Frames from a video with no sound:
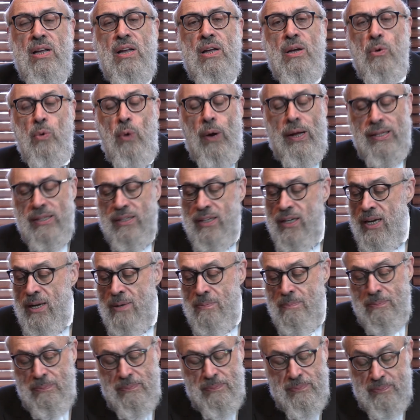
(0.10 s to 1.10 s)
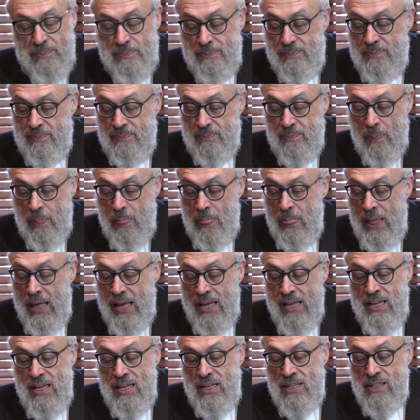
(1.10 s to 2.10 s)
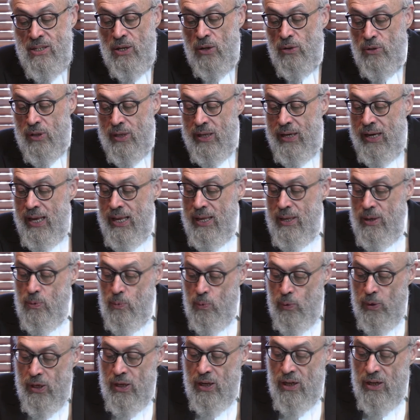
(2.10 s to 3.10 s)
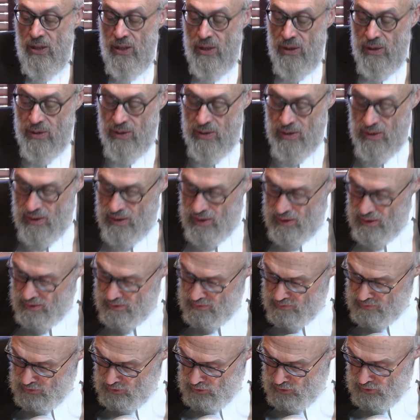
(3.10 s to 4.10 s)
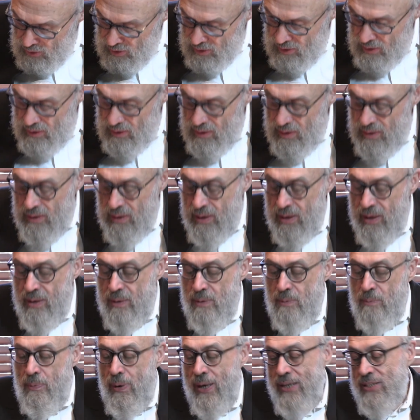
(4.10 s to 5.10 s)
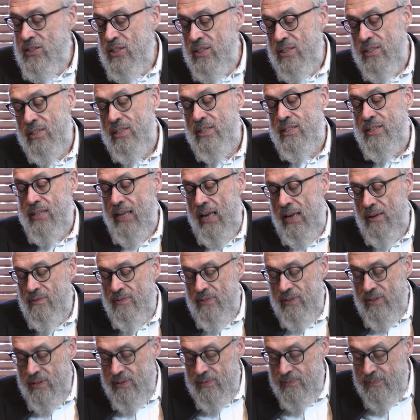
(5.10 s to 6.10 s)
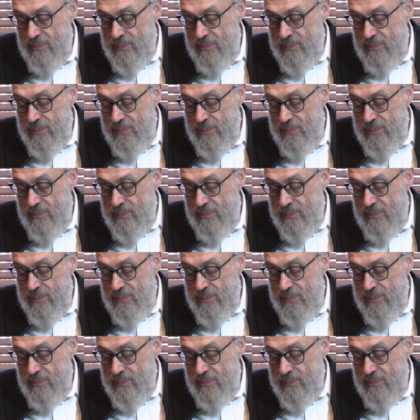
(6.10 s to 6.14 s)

Welcome. So today we're going to learn Parshas Tetzaveh.